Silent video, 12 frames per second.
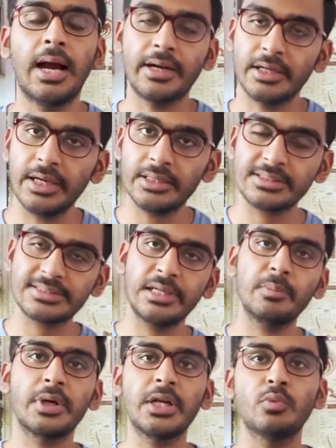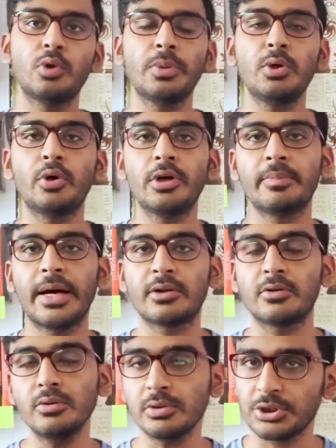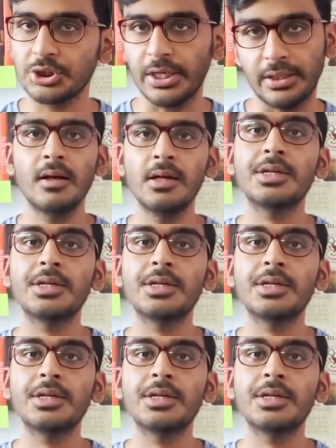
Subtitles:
and again the same money would be going back to China.